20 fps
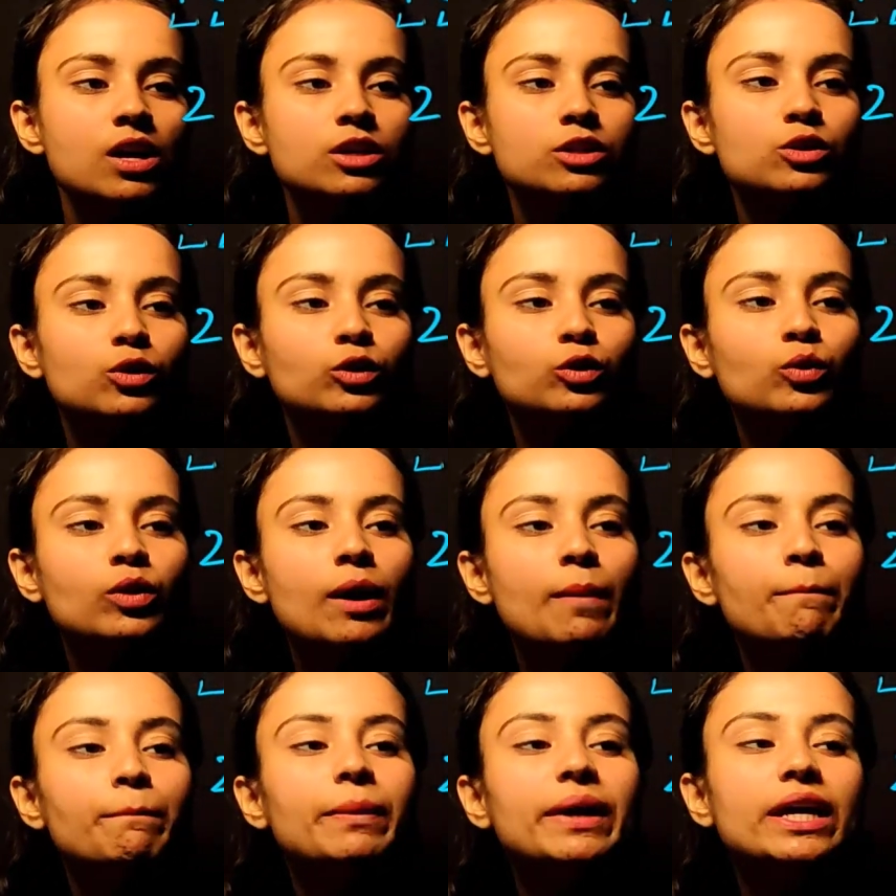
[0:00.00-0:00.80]
So to
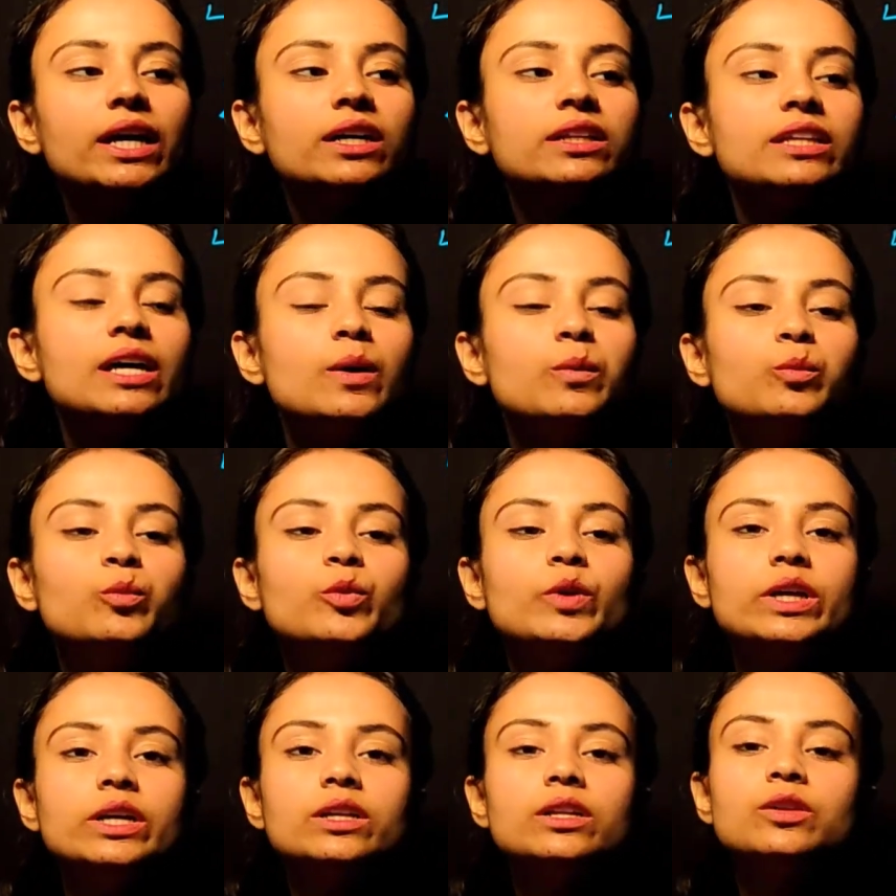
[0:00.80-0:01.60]
compare them,
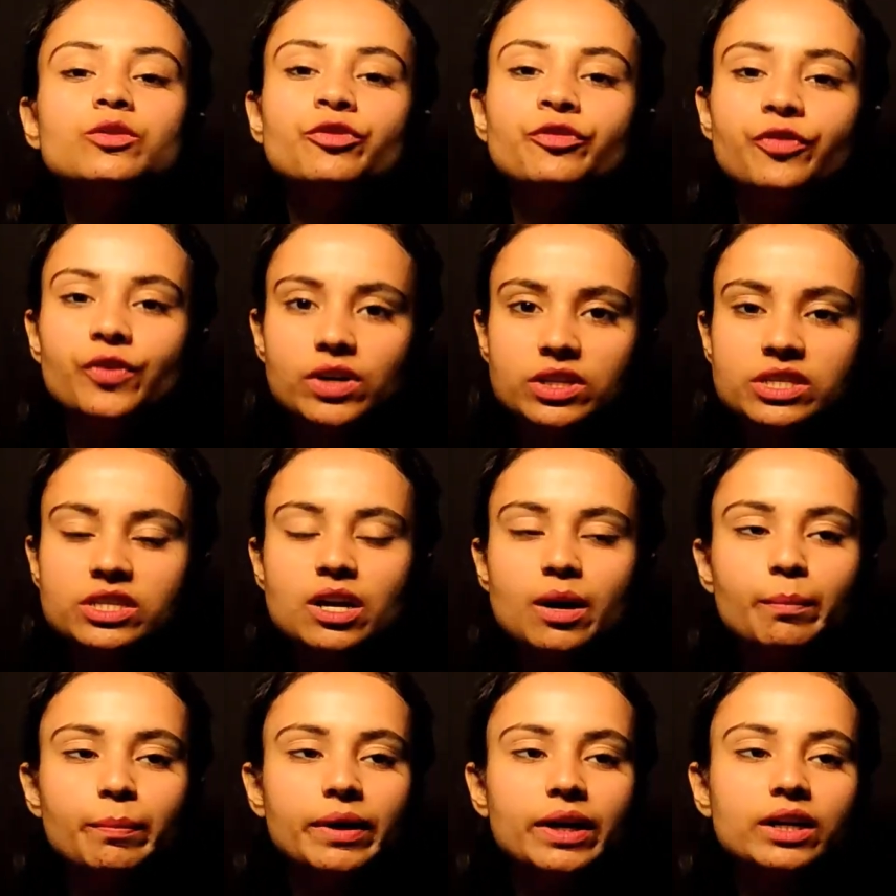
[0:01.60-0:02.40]
we'll first
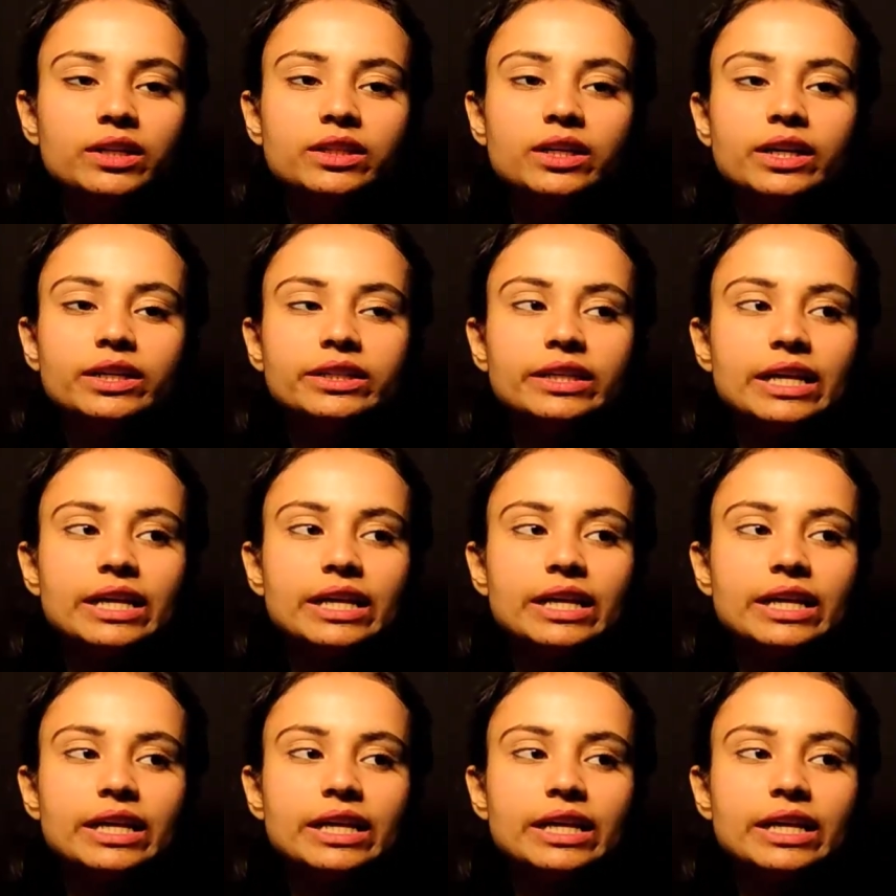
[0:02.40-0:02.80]
compare their